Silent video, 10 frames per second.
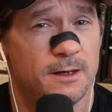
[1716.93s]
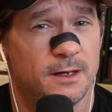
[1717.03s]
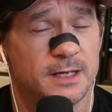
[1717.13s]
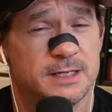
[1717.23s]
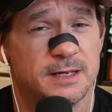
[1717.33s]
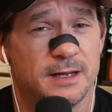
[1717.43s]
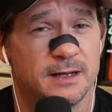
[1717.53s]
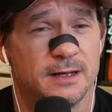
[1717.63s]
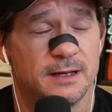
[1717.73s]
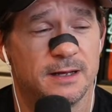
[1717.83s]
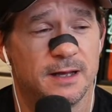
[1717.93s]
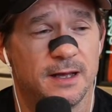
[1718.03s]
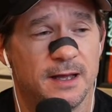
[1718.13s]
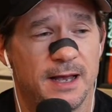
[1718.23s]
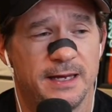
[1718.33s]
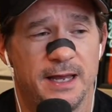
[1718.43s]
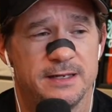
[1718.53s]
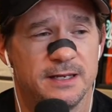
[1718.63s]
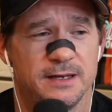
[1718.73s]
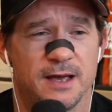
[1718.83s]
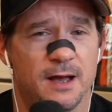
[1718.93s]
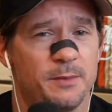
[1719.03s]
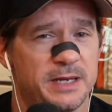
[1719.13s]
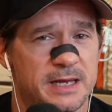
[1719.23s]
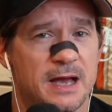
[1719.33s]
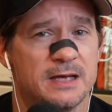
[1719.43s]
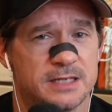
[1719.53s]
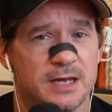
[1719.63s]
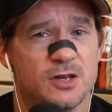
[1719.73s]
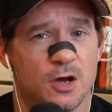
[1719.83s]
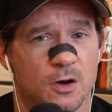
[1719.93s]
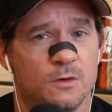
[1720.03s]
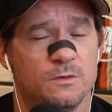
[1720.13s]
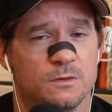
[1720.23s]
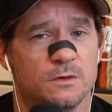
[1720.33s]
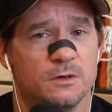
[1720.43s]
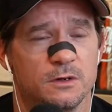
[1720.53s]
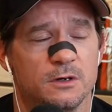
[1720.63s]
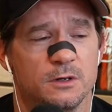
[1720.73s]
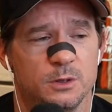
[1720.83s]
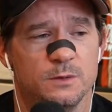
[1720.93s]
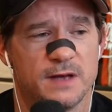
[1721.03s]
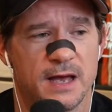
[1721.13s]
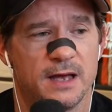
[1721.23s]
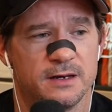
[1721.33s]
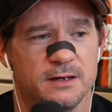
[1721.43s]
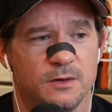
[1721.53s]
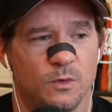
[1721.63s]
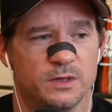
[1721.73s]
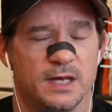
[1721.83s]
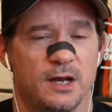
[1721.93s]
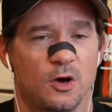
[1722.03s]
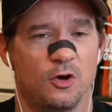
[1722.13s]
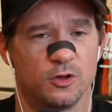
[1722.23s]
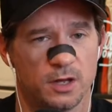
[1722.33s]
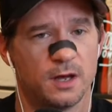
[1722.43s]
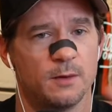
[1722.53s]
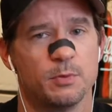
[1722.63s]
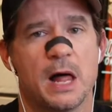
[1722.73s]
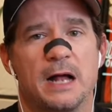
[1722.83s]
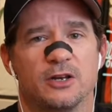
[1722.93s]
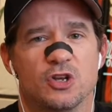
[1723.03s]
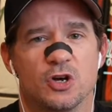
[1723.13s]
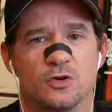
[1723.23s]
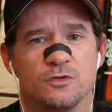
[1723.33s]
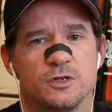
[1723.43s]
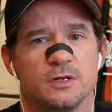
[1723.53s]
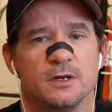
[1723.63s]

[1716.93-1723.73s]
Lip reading: Because I can't tell you how many guys I know who've had what they called a blocked nose